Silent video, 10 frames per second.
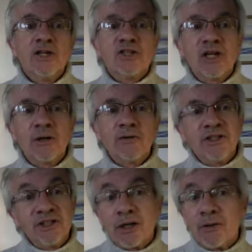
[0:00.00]

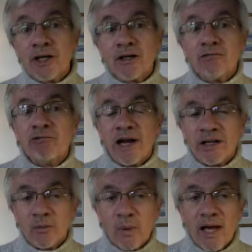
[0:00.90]
Jonah ran
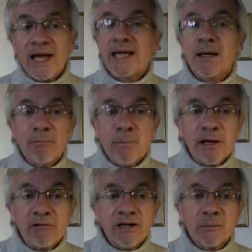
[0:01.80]
away.
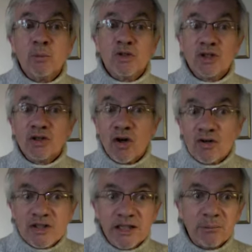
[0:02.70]
Miriam was a
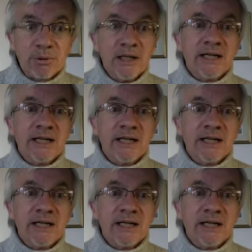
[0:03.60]
gossip.